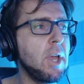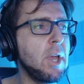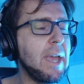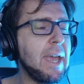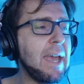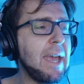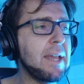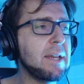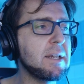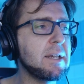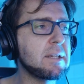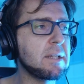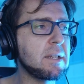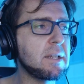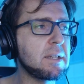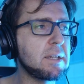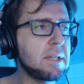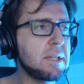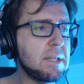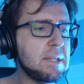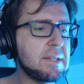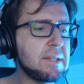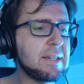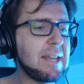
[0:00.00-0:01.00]
And
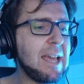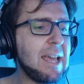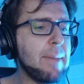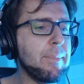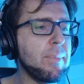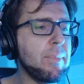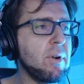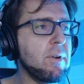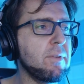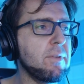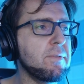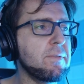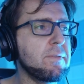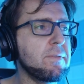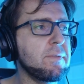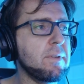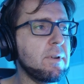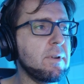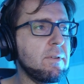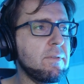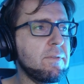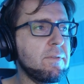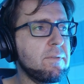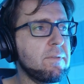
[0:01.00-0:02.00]
this type of,
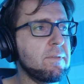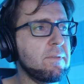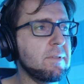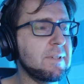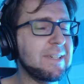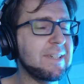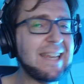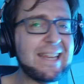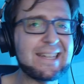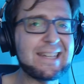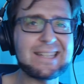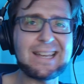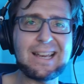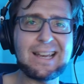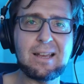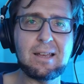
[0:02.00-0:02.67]
of data